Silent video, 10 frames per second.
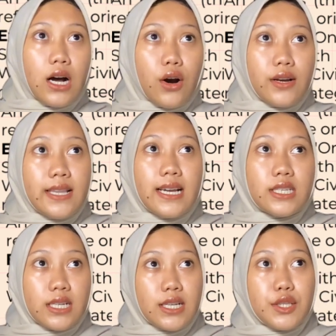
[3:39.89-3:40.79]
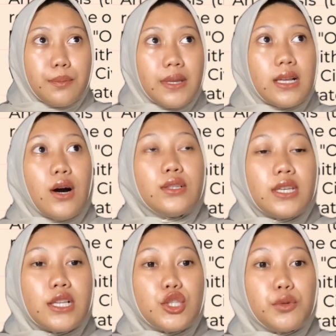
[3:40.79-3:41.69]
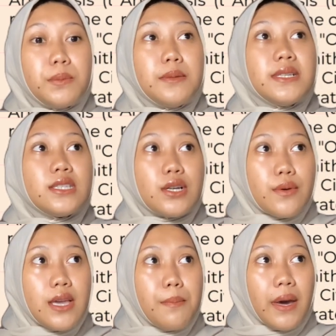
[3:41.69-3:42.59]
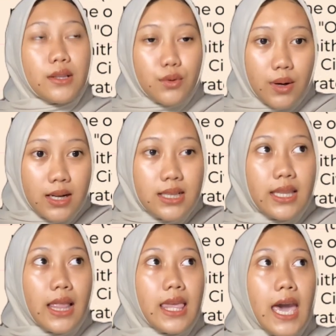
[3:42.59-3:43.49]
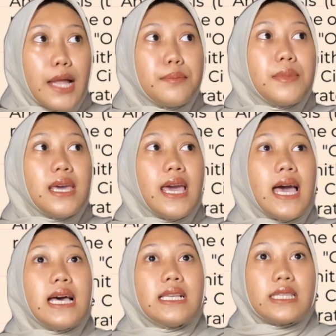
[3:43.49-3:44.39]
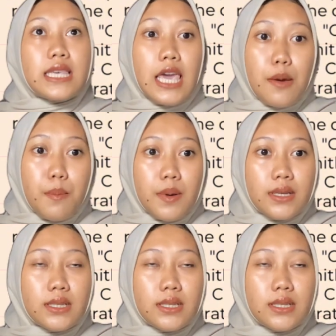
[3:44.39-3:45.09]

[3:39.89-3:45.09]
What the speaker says: or dashes but contain supplementary material that can be skipped